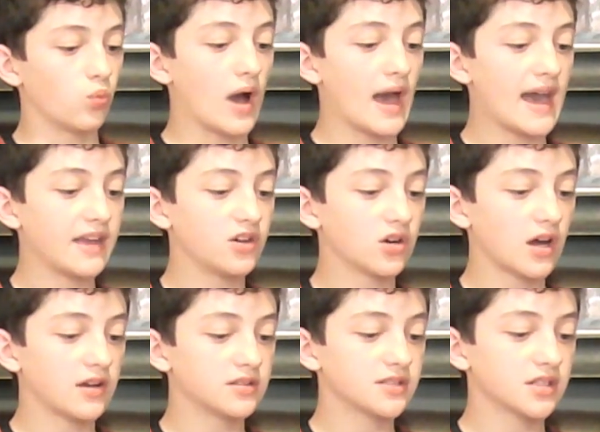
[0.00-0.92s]
where you're
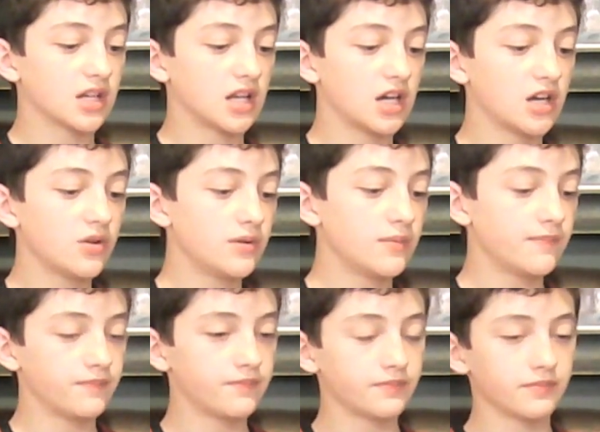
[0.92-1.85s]
going to glue.
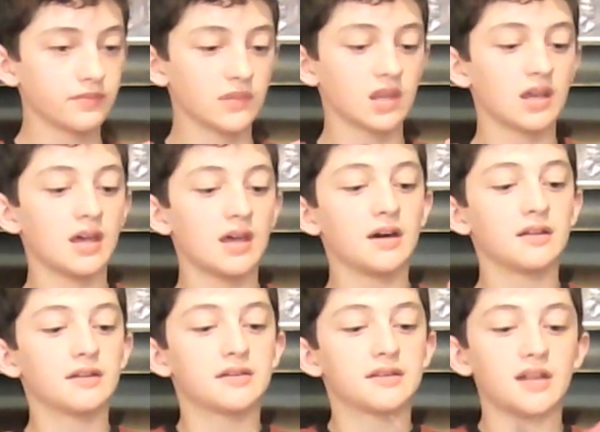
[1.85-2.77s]

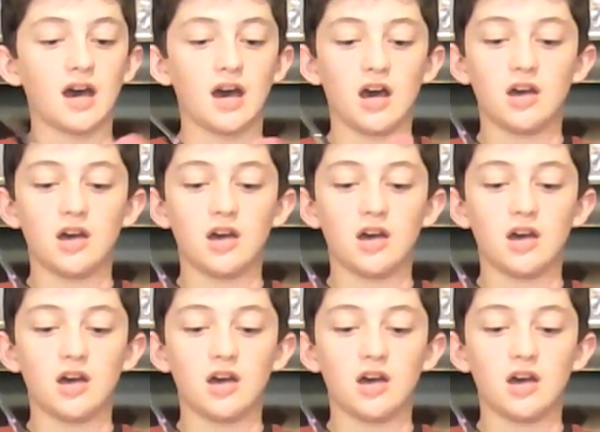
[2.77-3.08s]
So,